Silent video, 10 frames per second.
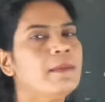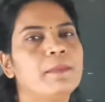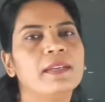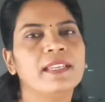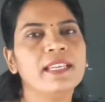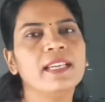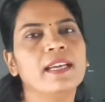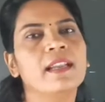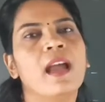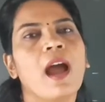But
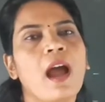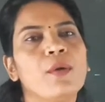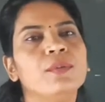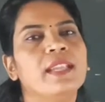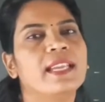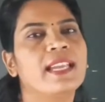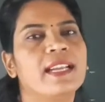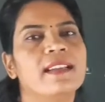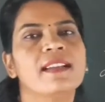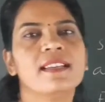here how they get